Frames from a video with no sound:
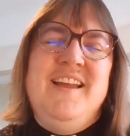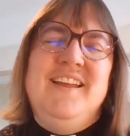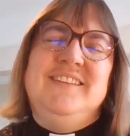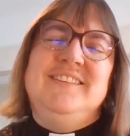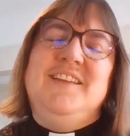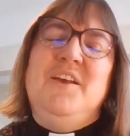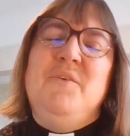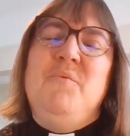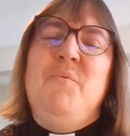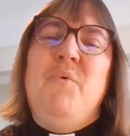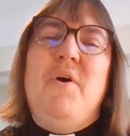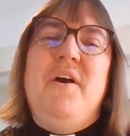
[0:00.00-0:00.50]
And
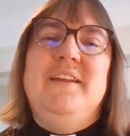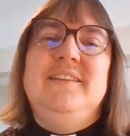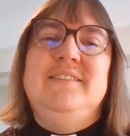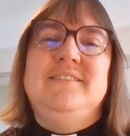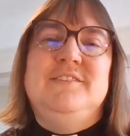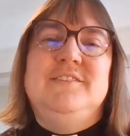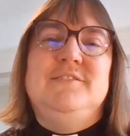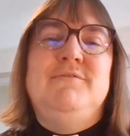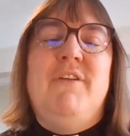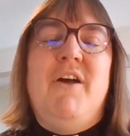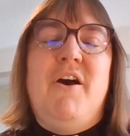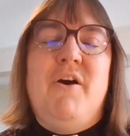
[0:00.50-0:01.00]
so, what
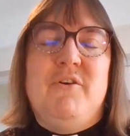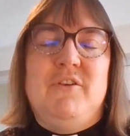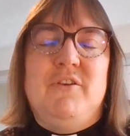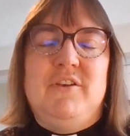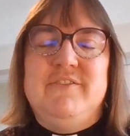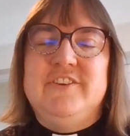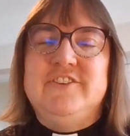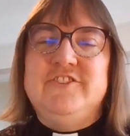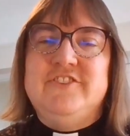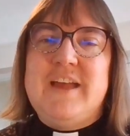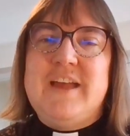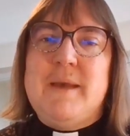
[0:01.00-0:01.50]
is the role
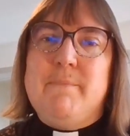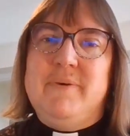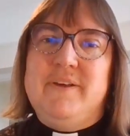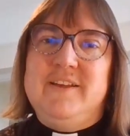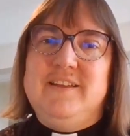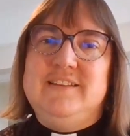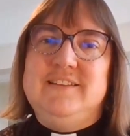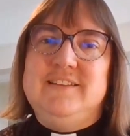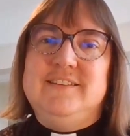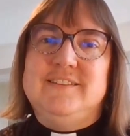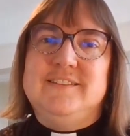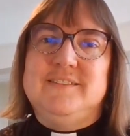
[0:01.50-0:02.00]
of a
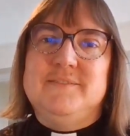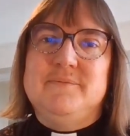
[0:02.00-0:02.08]
shepherd?